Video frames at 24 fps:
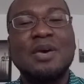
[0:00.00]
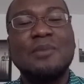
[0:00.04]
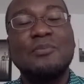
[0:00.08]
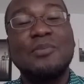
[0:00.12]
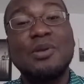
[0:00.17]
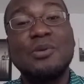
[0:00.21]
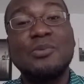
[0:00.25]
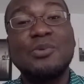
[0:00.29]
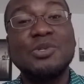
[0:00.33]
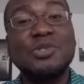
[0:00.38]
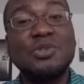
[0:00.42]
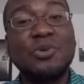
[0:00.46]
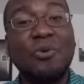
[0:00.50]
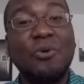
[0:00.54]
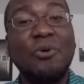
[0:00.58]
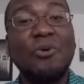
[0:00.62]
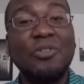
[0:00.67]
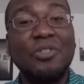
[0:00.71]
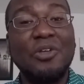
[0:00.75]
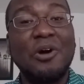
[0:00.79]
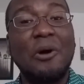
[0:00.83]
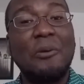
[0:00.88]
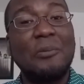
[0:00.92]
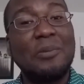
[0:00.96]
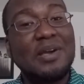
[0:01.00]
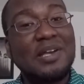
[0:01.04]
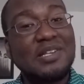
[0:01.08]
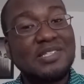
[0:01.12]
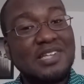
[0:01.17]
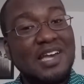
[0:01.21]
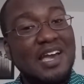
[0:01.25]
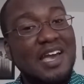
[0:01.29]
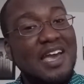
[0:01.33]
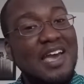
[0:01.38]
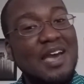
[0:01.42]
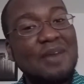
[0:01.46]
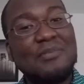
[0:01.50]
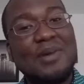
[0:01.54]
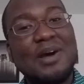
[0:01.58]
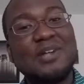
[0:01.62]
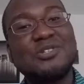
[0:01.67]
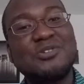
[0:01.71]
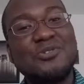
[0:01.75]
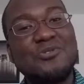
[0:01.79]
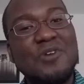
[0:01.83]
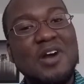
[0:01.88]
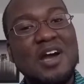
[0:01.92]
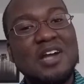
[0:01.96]
but it was cool though because I had my
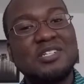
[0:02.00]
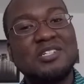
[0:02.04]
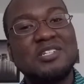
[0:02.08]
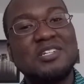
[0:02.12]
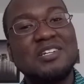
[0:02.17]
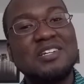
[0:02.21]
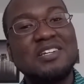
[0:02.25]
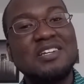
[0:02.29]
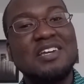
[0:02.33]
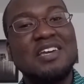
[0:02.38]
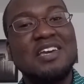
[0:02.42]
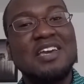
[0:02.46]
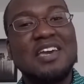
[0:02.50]
Jirachi,